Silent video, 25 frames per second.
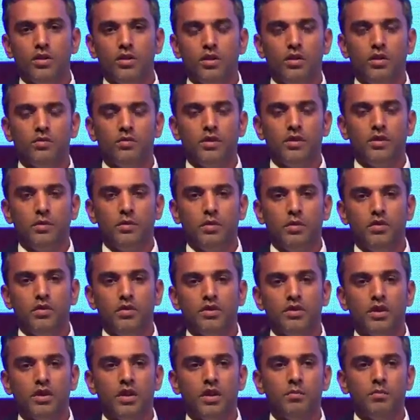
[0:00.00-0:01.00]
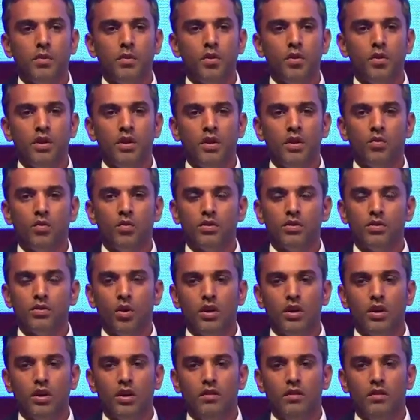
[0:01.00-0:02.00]
of CPVC compounding was
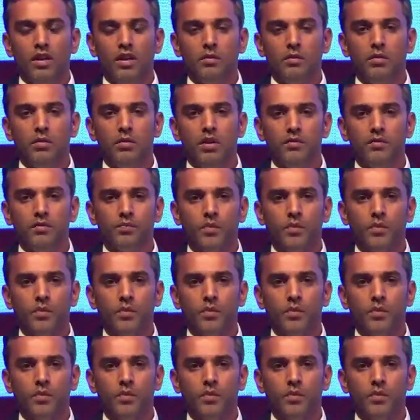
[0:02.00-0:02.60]
not available.